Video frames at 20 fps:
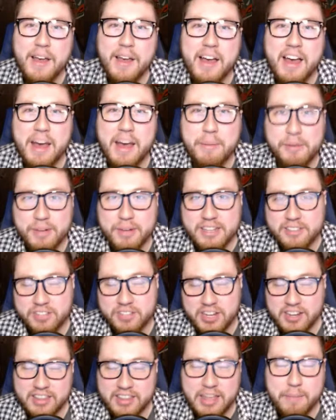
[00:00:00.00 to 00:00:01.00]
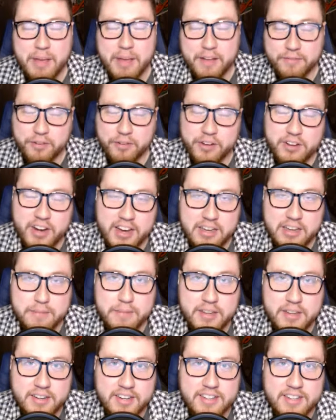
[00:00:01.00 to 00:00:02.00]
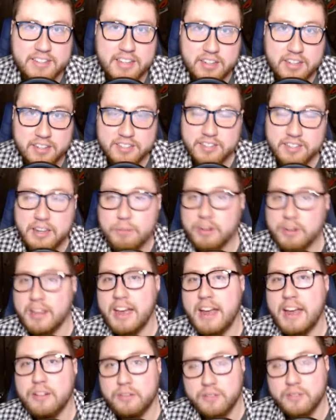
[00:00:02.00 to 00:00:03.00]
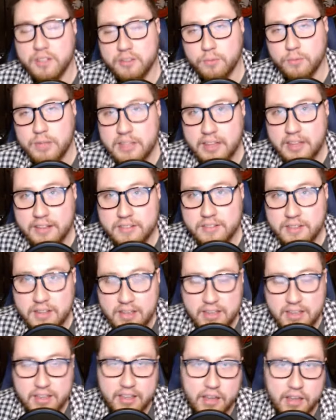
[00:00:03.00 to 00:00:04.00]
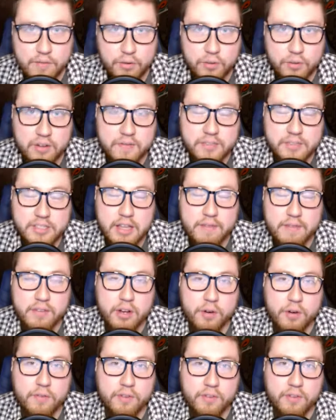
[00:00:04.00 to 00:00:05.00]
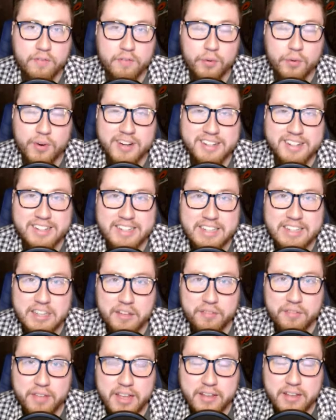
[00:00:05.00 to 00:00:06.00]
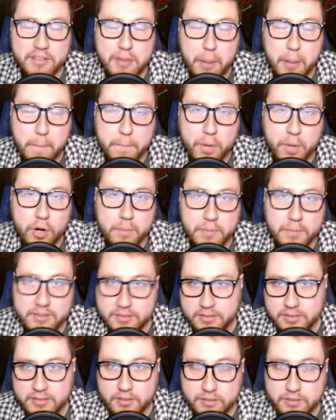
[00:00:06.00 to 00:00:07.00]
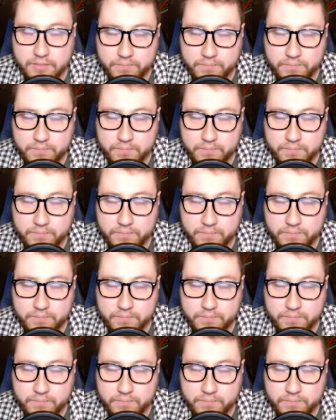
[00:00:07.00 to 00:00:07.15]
otherwise, check them out for all your IDP needs. And the slate with Kyle over on the weekend if you're looking for stuff over for DFS purposes.